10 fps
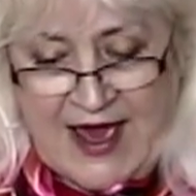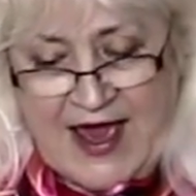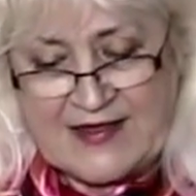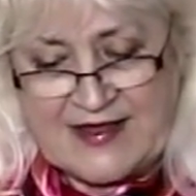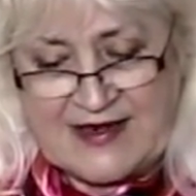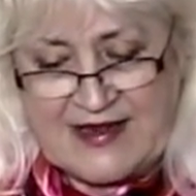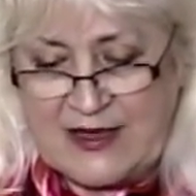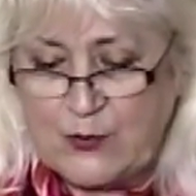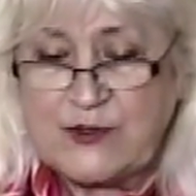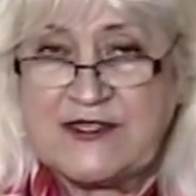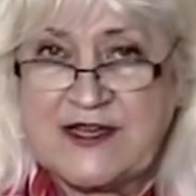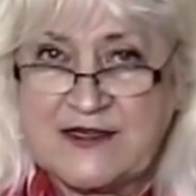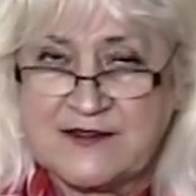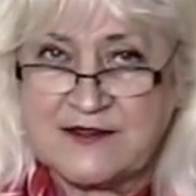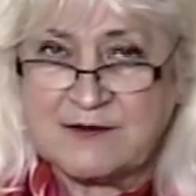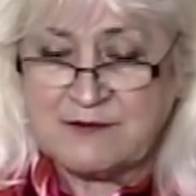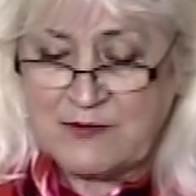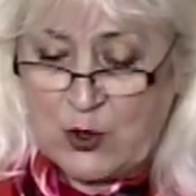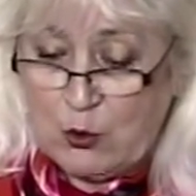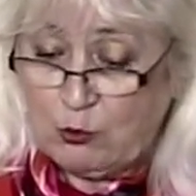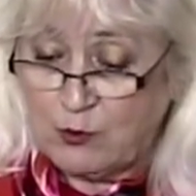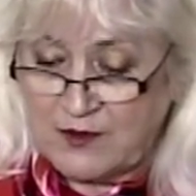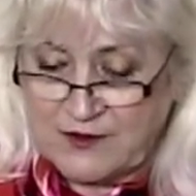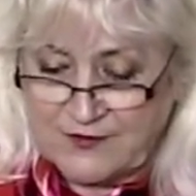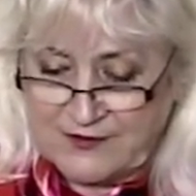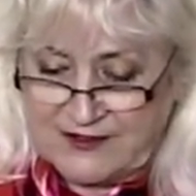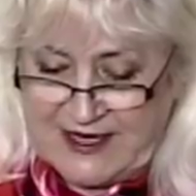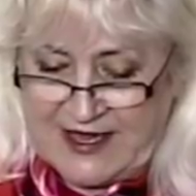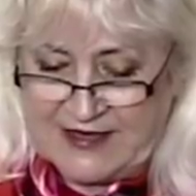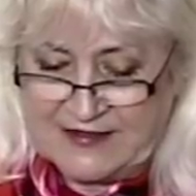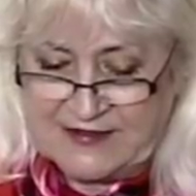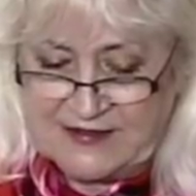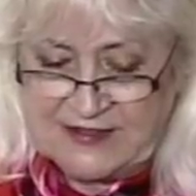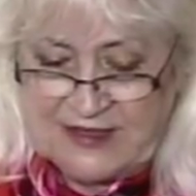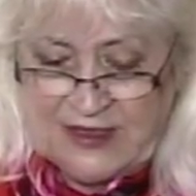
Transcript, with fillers: And then he would tell them wonderful tales.